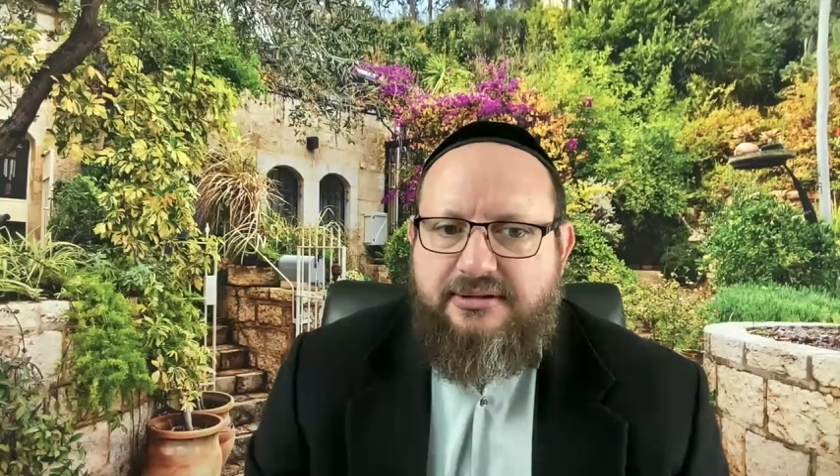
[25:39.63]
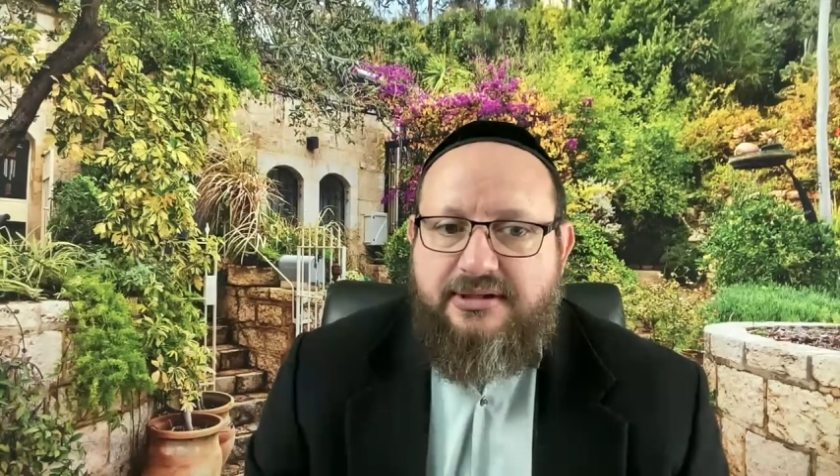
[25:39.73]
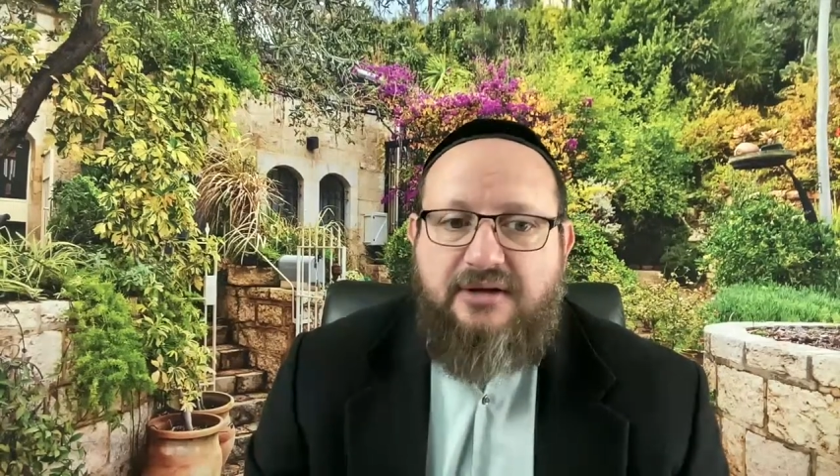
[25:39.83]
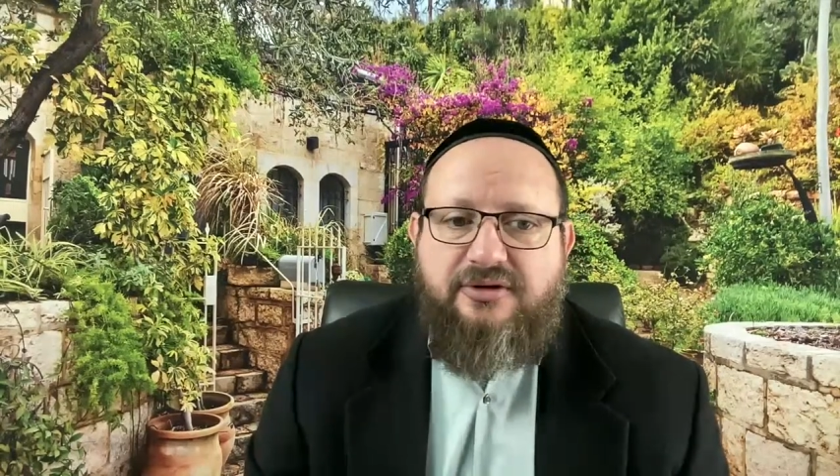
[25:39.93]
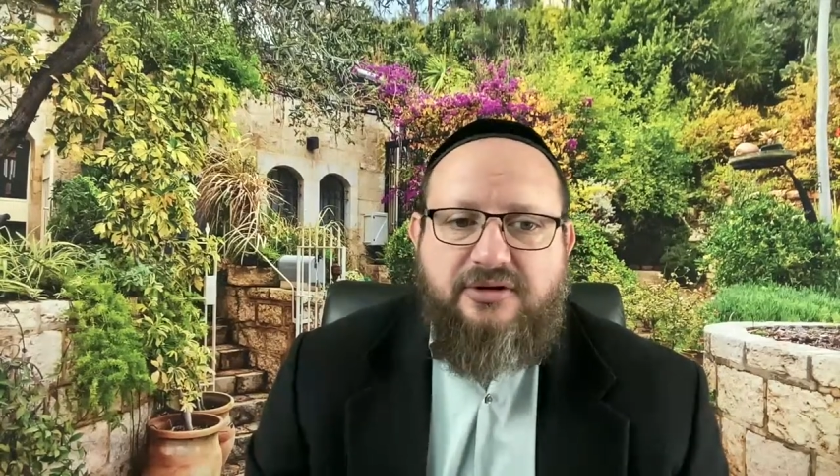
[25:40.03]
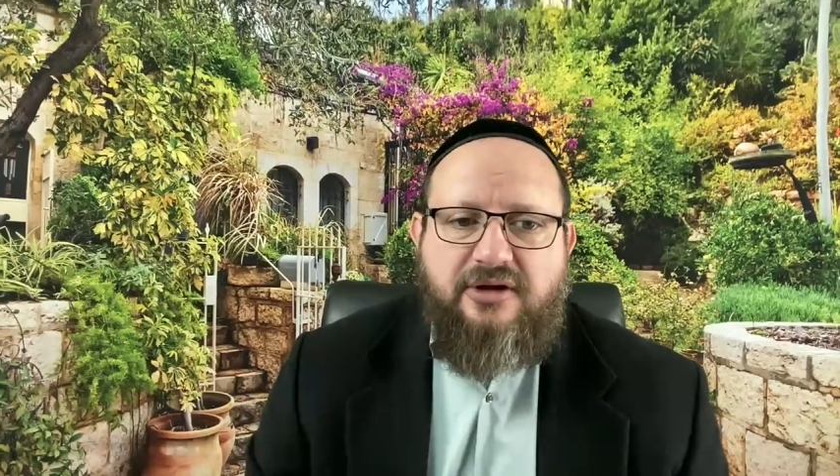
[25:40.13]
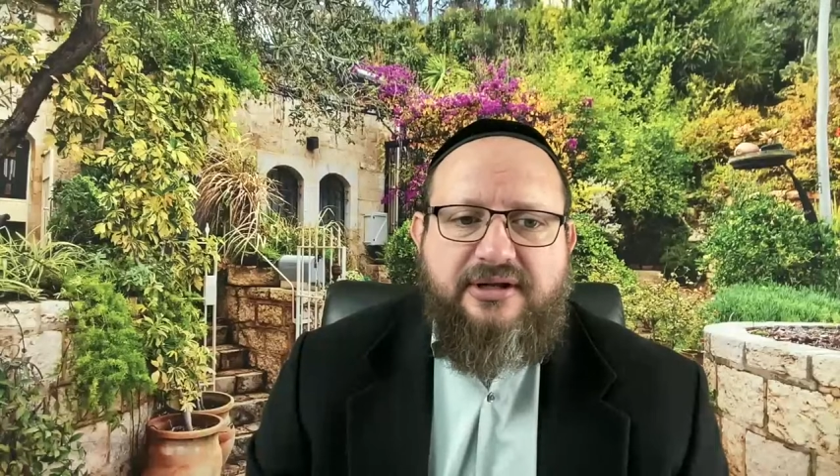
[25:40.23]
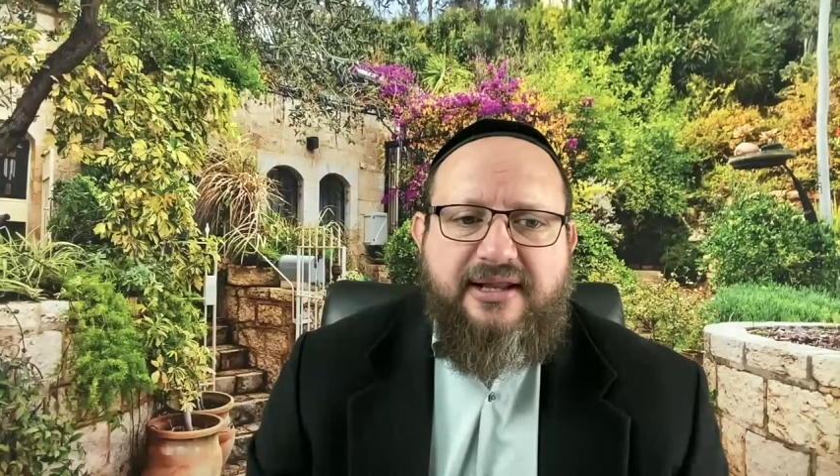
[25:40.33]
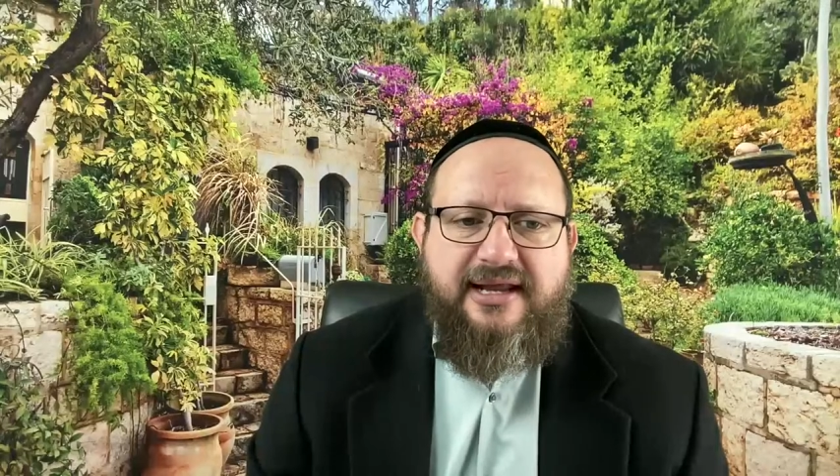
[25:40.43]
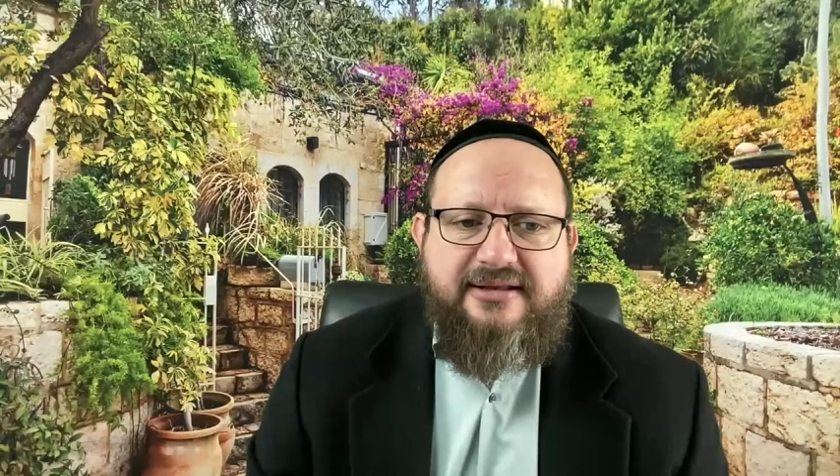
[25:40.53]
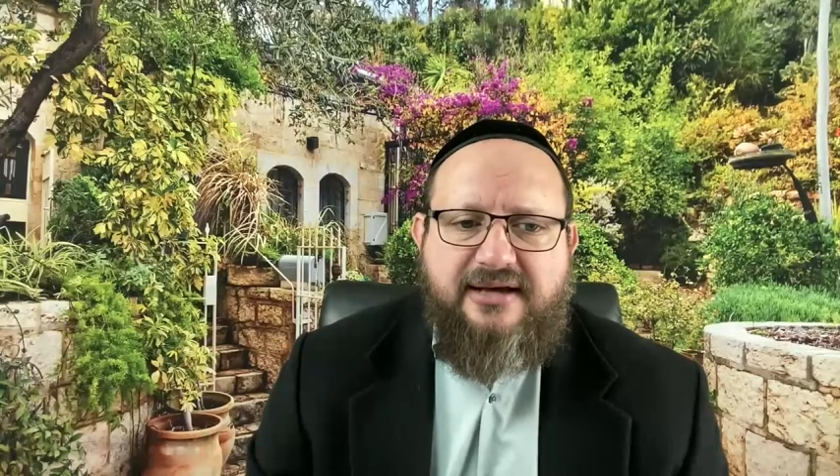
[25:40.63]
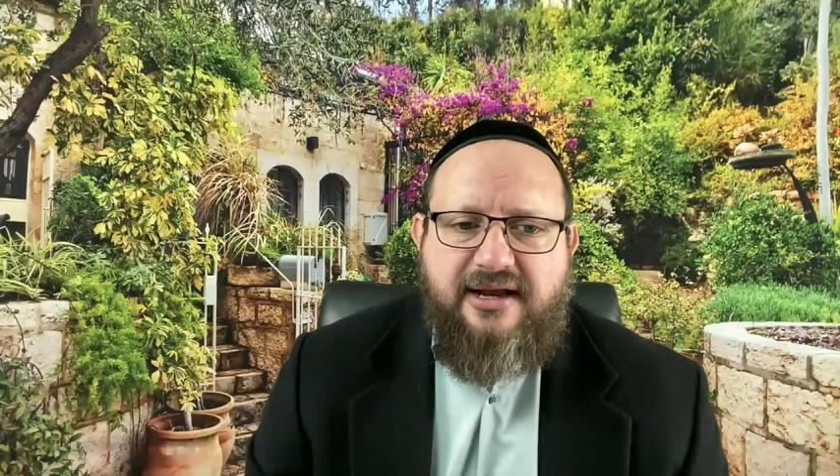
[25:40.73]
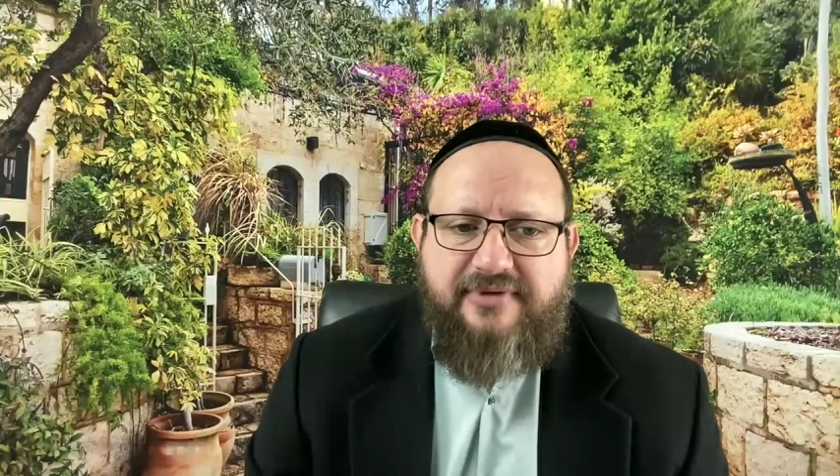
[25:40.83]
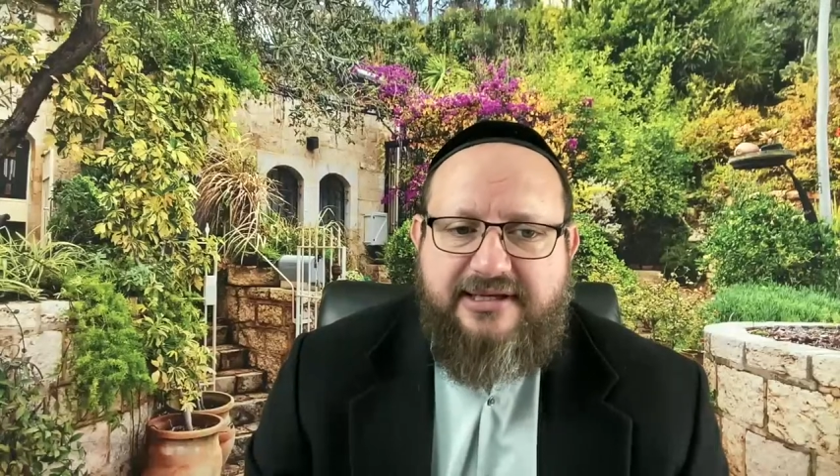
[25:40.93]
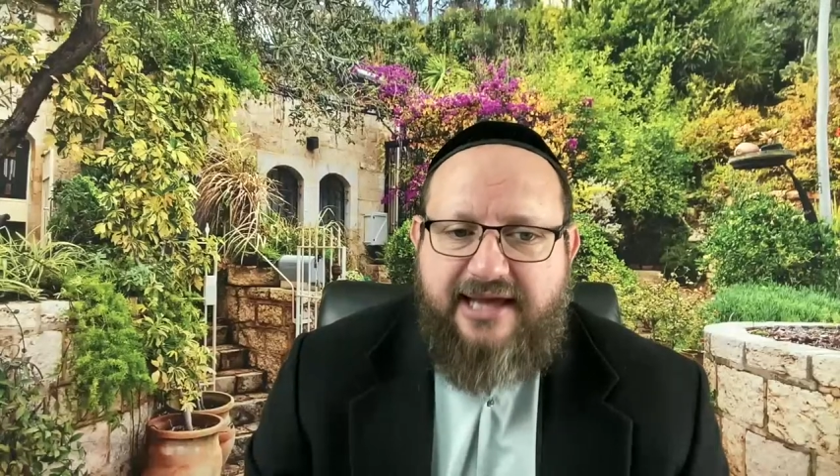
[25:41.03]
Not, not only did they had not have any